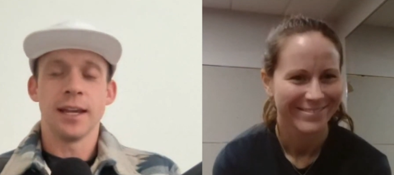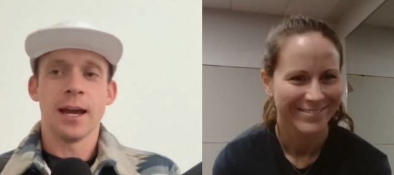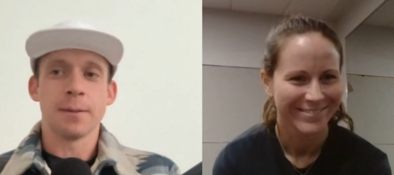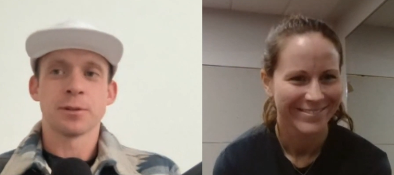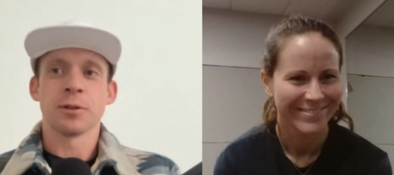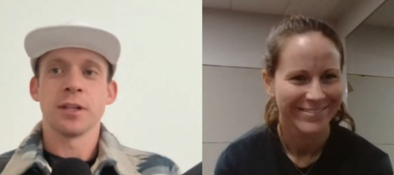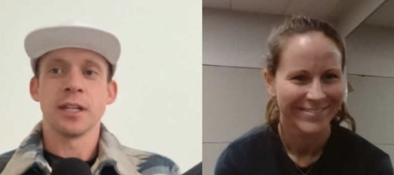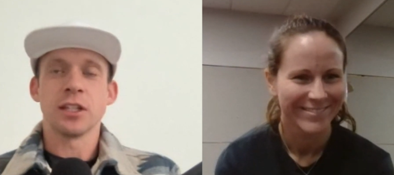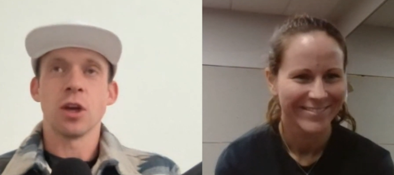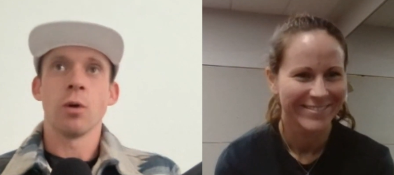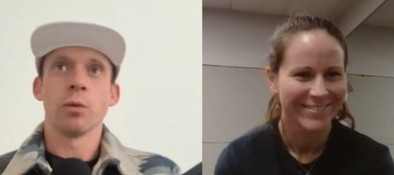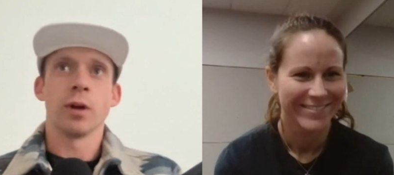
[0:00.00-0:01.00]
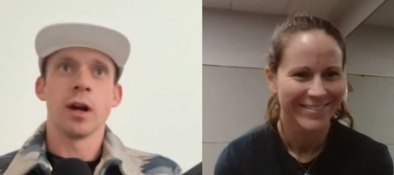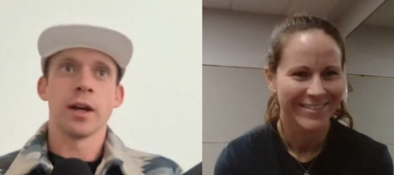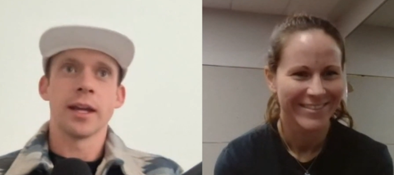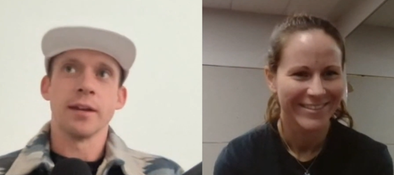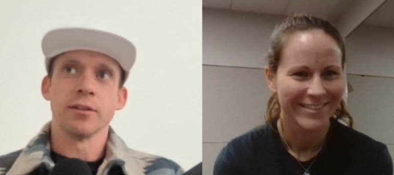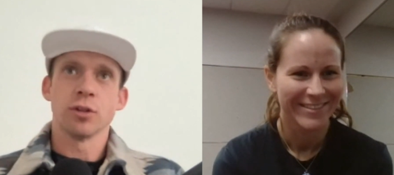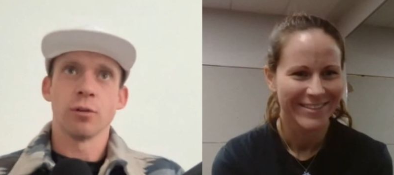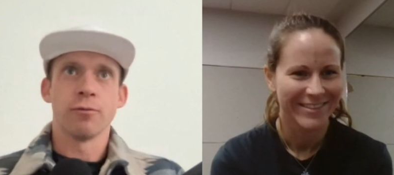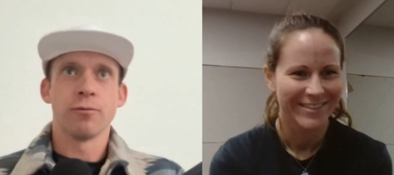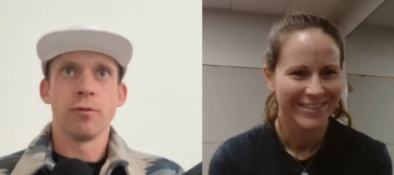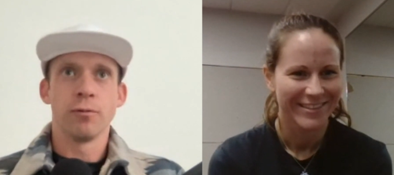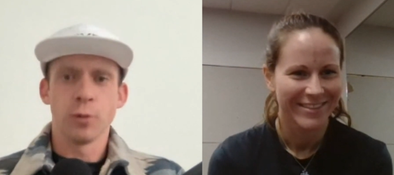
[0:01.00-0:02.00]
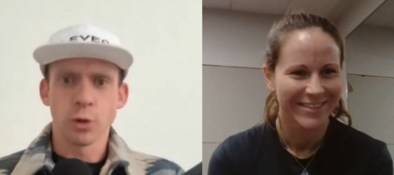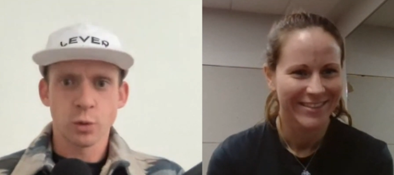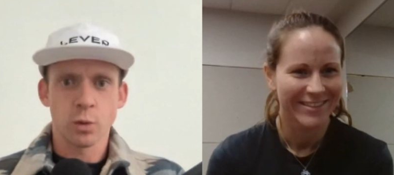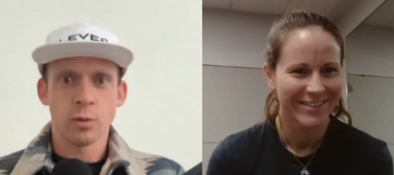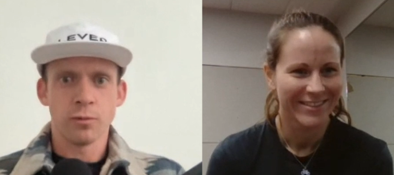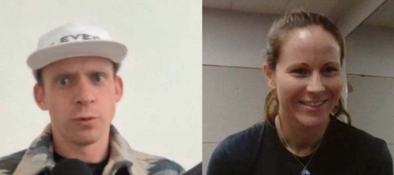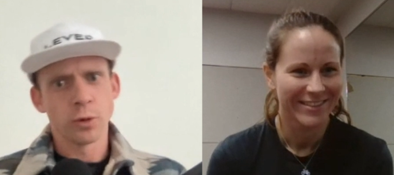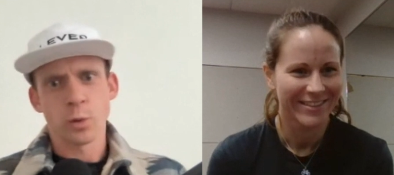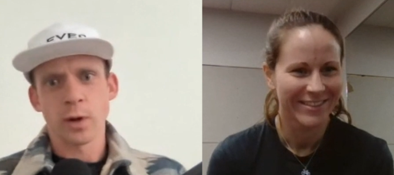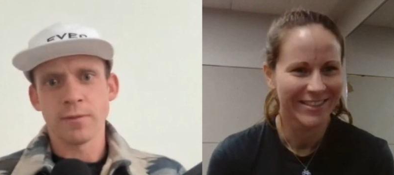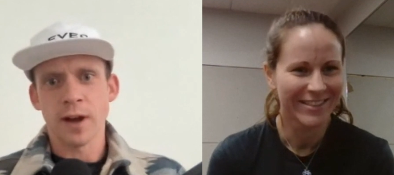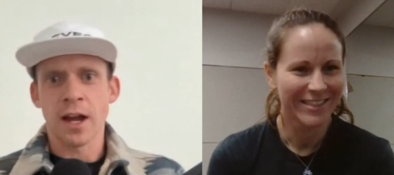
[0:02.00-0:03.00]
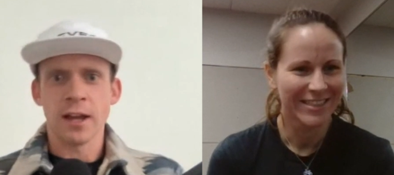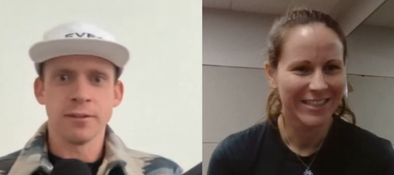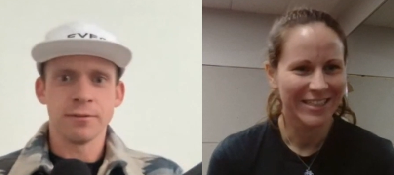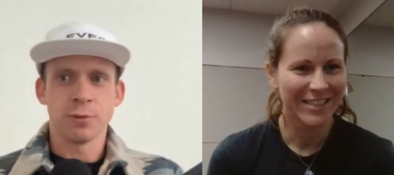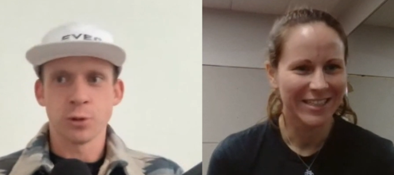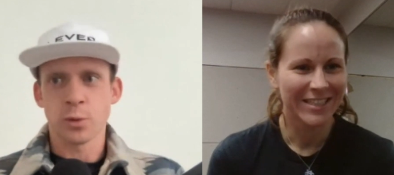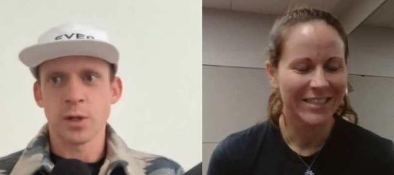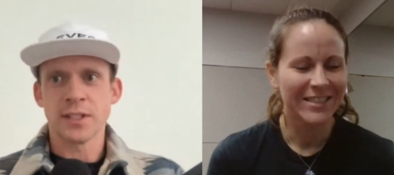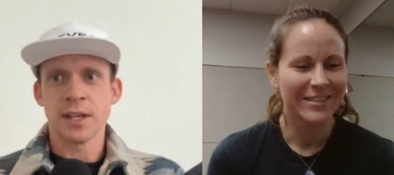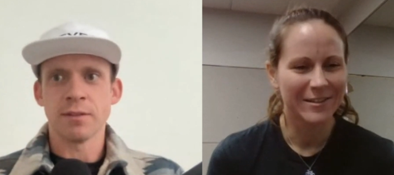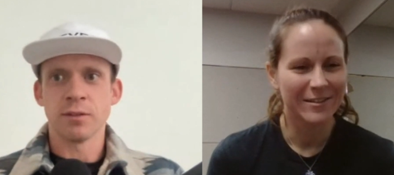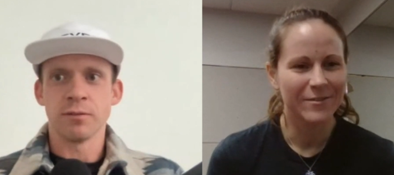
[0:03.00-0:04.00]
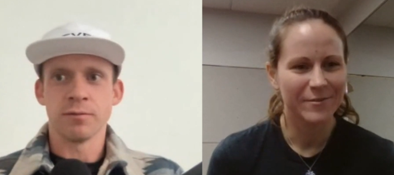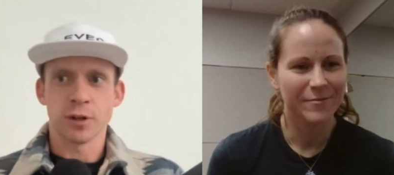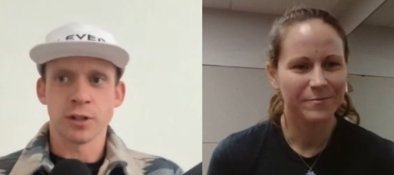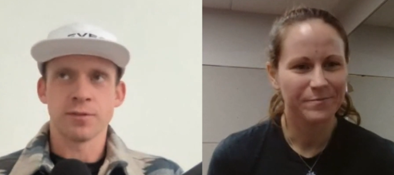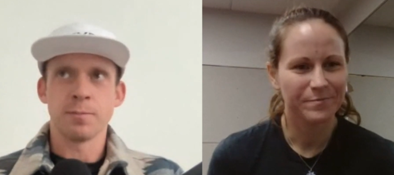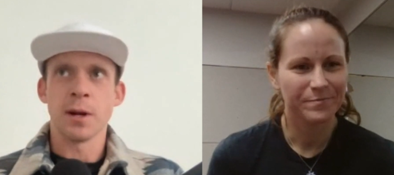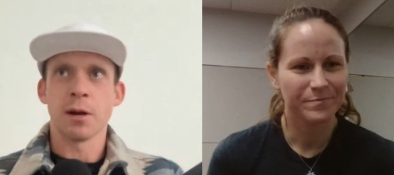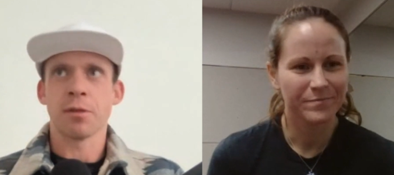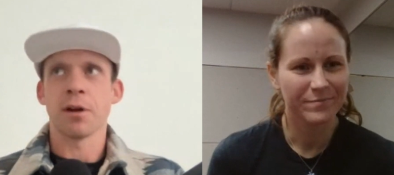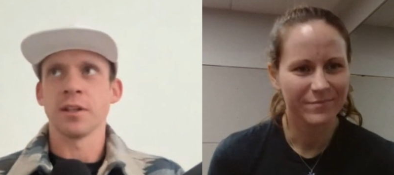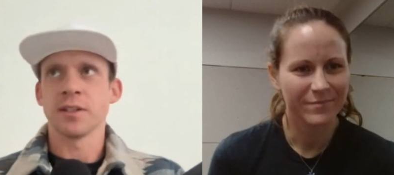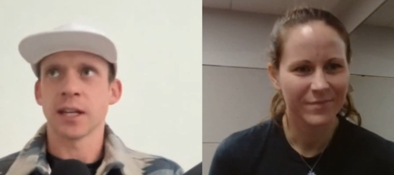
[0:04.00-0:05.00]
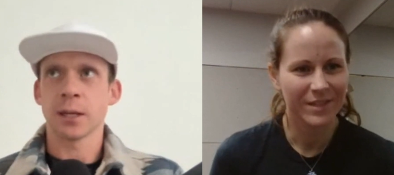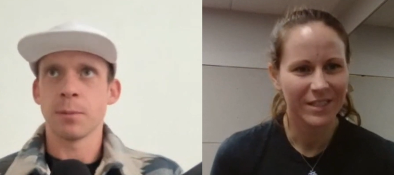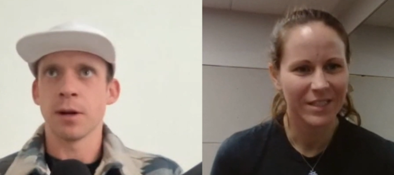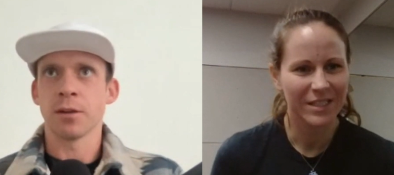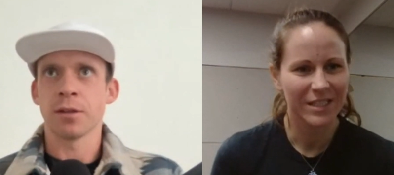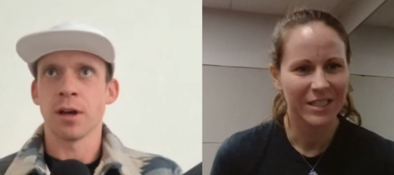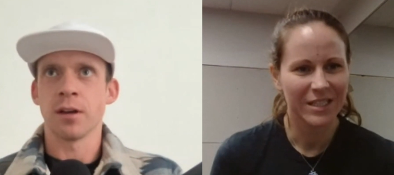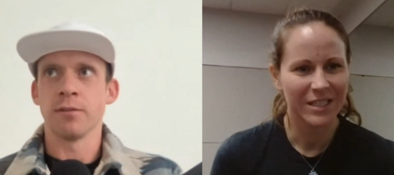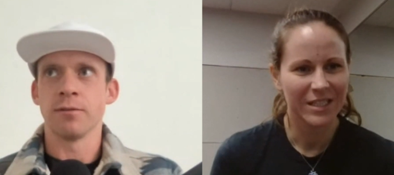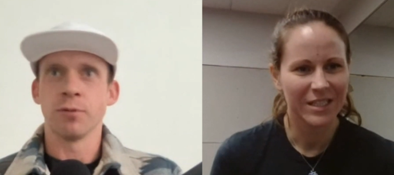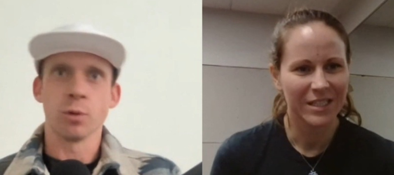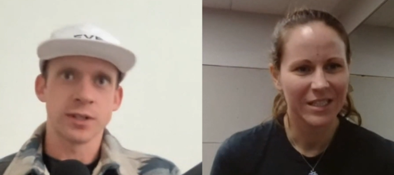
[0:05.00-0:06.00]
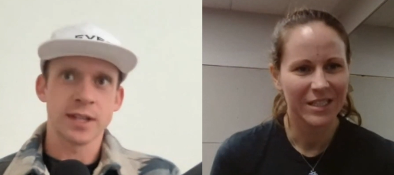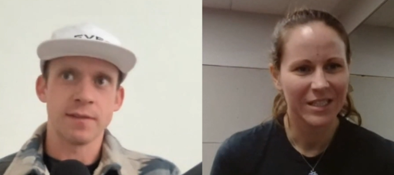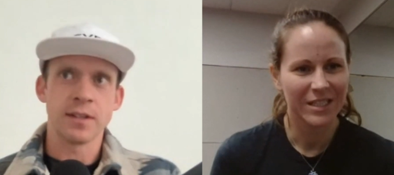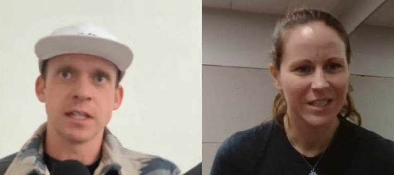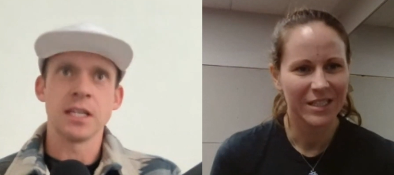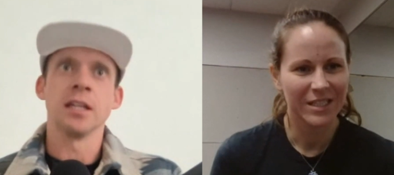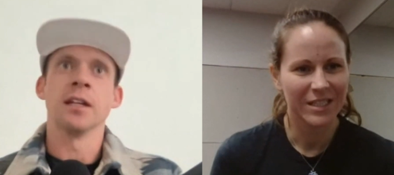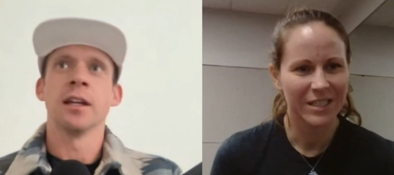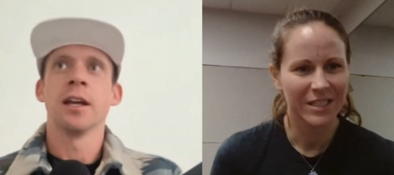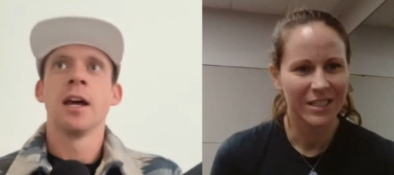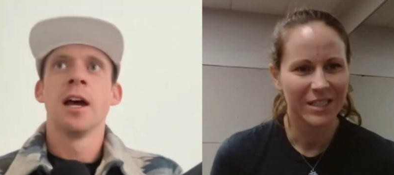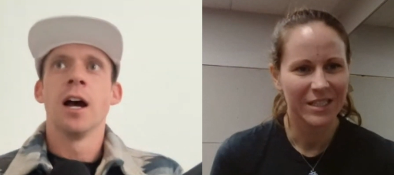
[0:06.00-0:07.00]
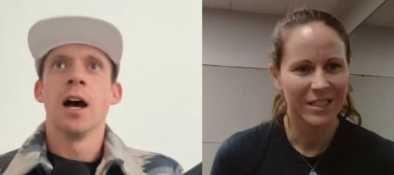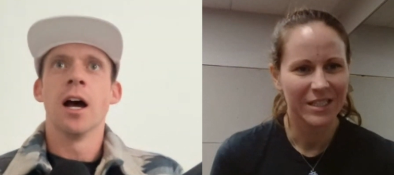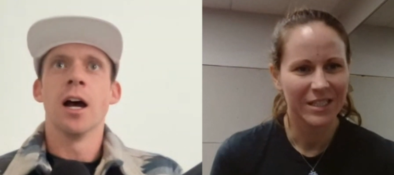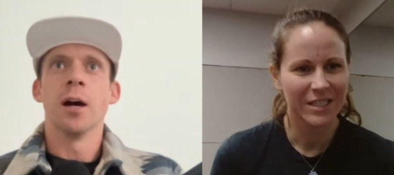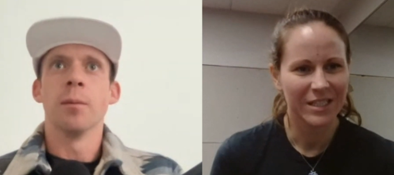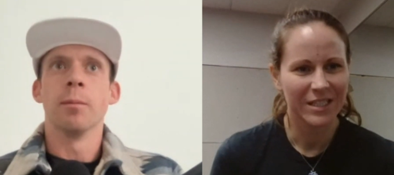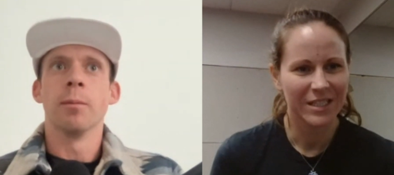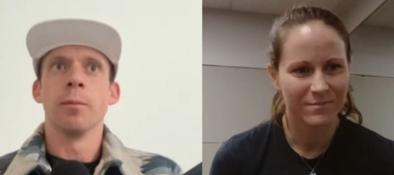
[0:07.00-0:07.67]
Speaker 1: Absolutely. So again, so 425, 427, first marathon, second marathon, 417. Um,